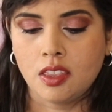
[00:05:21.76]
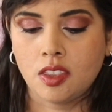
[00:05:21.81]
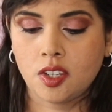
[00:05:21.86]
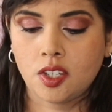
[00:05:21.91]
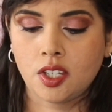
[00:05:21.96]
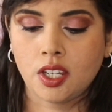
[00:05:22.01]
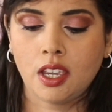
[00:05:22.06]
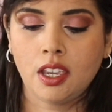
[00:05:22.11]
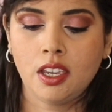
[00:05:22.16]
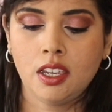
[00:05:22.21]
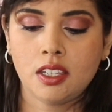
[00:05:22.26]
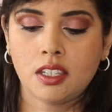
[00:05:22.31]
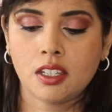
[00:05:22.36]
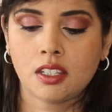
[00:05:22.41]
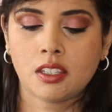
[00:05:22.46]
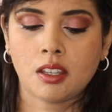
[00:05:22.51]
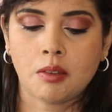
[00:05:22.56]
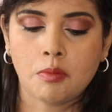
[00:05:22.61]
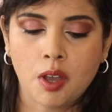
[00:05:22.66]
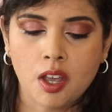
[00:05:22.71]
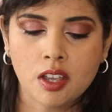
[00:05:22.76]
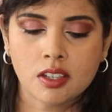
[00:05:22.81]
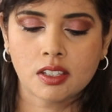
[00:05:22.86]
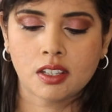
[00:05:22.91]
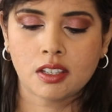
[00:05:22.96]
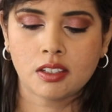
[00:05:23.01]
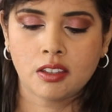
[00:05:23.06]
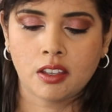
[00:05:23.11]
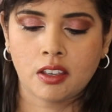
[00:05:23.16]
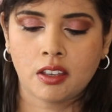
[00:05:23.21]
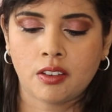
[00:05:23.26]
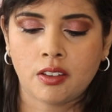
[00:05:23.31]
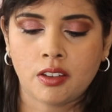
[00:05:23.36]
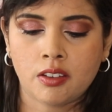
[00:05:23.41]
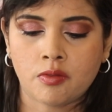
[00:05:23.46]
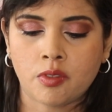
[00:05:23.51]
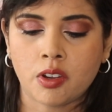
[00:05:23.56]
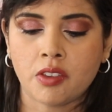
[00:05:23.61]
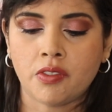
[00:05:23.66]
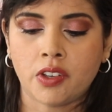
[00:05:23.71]
This year it is the mask, the
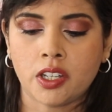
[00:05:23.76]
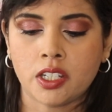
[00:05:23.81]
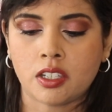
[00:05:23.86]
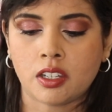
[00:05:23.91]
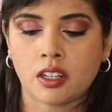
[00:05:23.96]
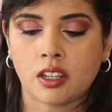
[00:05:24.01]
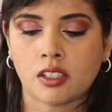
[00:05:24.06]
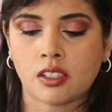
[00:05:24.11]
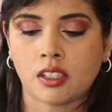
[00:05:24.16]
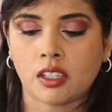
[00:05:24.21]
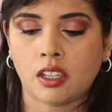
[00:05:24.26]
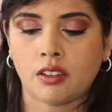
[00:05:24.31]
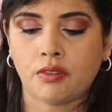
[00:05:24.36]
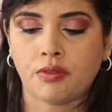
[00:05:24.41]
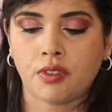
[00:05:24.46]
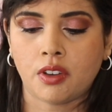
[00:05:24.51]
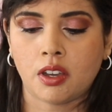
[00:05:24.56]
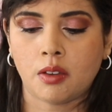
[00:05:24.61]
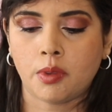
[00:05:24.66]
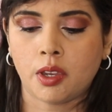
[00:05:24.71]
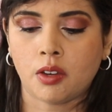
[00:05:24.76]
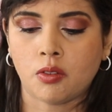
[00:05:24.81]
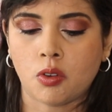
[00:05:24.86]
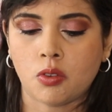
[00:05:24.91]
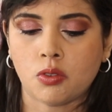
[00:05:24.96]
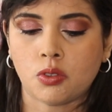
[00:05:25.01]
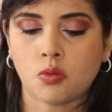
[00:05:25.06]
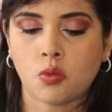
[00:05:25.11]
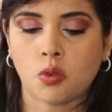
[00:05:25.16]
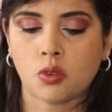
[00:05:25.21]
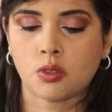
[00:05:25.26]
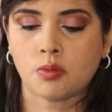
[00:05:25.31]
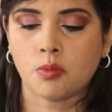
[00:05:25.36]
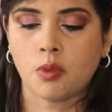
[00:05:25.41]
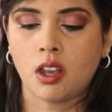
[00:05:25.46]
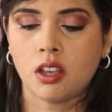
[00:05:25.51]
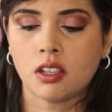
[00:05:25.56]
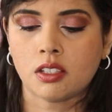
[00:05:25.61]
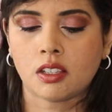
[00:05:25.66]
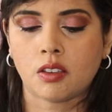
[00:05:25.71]
revitalizing and firming rose quartz
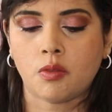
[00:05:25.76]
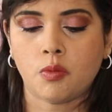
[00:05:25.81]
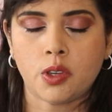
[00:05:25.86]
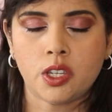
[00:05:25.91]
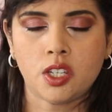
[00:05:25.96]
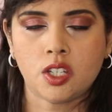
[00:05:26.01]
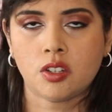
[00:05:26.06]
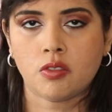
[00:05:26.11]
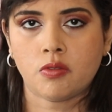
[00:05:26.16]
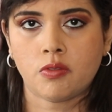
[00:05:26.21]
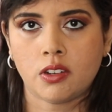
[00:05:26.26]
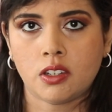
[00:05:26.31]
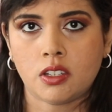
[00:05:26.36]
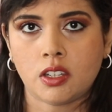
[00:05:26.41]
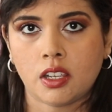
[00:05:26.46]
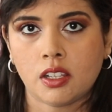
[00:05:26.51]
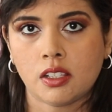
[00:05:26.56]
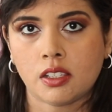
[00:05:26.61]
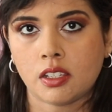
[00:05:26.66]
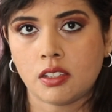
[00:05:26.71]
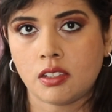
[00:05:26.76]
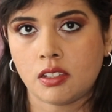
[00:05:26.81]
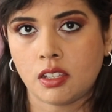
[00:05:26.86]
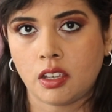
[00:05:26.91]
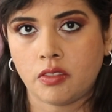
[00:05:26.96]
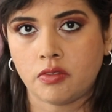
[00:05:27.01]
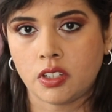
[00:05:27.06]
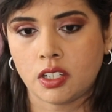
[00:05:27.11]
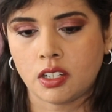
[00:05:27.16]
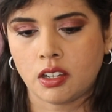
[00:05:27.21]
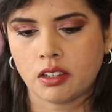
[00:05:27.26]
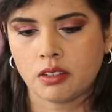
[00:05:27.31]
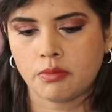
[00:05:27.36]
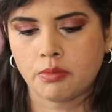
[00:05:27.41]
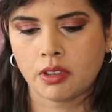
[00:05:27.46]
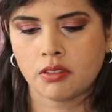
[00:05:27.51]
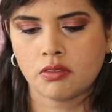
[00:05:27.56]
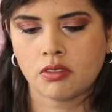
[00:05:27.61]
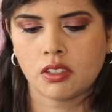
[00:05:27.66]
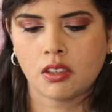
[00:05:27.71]
mask, which retails at 79
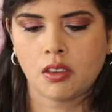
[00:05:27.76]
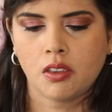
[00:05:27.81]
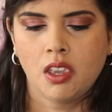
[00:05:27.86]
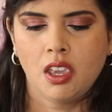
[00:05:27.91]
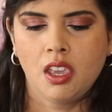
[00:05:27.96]
pence